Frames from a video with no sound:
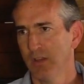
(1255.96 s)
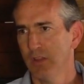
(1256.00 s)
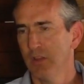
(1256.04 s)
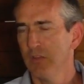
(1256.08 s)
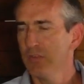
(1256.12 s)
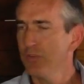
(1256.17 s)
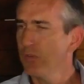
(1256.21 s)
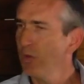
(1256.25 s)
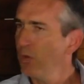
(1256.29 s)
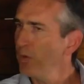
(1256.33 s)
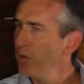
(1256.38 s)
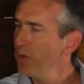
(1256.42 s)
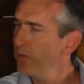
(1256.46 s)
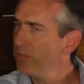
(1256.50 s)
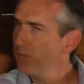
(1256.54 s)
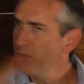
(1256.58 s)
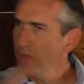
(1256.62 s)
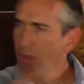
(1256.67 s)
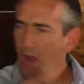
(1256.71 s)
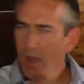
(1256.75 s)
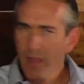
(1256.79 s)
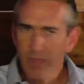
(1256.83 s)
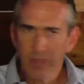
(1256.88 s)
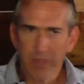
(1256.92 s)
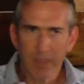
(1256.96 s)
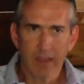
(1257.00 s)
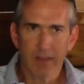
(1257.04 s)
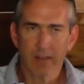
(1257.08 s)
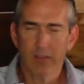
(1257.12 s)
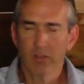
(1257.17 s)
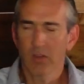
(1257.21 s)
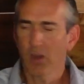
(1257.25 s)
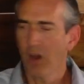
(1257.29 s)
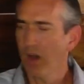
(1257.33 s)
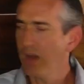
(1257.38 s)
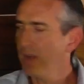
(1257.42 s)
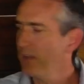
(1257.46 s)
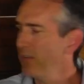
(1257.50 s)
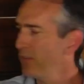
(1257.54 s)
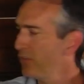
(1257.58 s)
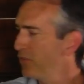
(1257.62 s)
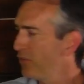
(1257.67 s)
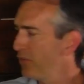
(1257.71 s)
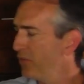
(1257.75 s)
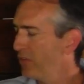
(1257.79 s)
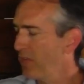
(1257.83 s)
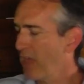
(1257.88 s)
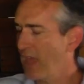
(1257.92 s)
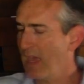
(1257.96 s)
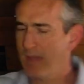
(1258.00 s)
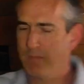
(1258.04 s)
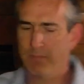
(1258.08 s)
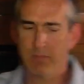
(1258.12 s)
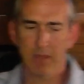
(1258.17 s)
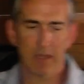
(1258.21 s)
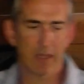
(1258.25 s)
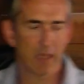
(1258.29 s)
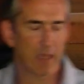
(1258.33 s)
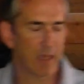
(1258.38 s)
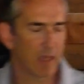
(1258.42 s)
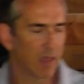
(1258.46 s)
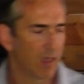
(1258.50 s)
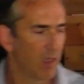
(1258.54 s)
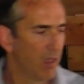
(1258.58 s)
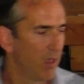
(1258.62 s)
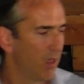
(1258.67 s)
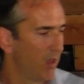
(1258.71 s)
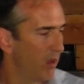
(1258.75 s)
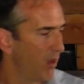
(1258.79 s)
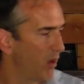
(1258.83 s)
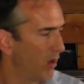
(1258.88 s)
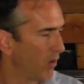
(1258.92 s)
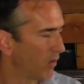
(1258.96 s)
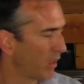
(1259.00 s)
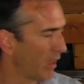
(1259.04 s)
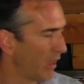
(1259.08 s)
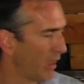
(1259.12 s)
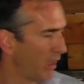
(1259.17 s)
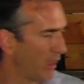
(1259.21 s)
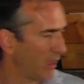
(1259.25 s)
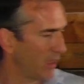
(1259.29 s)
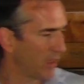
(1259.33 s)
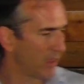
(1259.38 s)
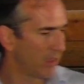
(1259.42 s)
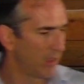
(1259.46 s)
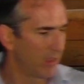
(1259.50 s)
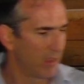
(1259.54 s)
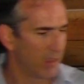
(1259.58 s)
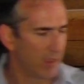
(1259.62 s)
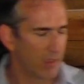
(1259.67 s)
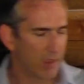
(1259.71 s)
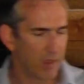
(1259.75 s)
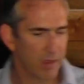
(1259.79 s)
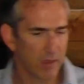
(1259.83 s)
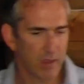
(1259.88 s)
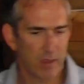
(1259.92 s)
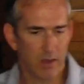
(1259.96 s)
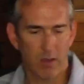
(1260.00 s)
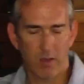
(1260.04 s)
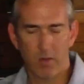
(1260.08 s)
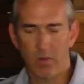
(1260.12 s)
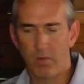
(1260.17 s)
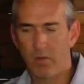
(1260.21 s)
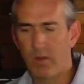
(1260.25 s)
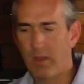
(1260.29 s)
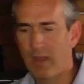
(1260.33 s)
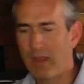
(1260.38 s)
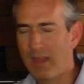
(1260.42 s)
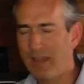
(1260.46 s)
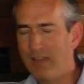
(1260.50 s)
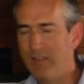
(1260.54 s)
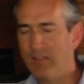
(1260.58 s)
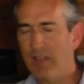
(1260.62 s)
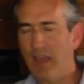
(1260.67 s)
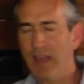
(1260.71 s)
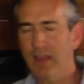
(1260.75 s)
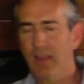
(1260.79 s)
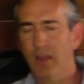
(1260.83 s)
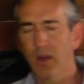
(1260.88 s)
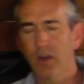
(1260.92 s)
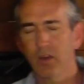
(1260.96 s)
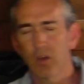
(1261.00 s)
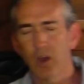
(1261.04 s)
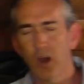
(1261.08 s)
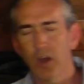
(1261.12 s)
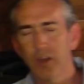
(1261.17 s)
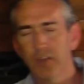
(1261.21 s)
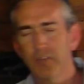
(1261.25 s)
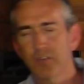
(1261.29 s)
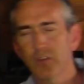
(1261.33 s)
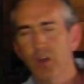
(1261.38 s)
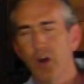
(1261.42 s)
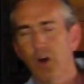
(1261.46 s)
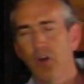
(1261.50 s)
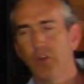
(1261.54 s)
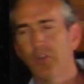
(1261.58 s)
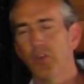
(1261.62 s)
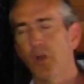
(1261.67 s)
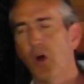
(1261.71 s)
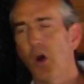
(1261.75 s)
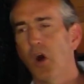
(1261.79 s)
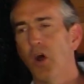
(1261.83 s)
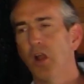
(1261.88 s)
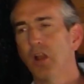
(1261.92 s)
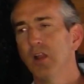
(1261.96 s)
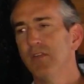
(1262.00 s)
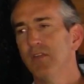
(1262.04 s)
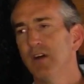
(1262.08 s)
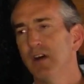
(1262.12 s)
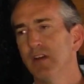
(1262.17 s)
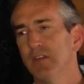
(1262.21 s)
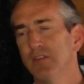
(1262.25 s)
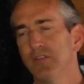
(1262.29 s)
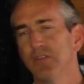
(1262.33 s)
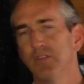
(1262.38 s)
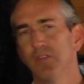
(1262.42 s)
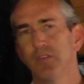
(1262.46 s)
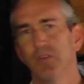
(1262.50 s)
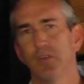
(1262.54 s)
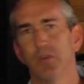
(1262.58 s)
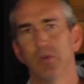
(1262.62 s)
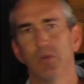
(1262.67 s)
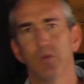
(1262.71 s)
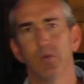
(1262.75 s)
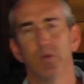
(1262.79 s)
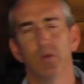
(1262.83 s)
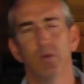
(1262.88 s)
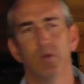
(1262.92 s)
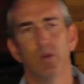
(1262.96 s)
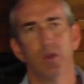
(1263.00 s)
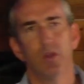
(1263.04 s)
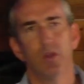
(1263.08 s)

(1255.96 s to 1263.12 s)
So it's not that God is just handpicking, okay, you know. It's like God has called all of us to,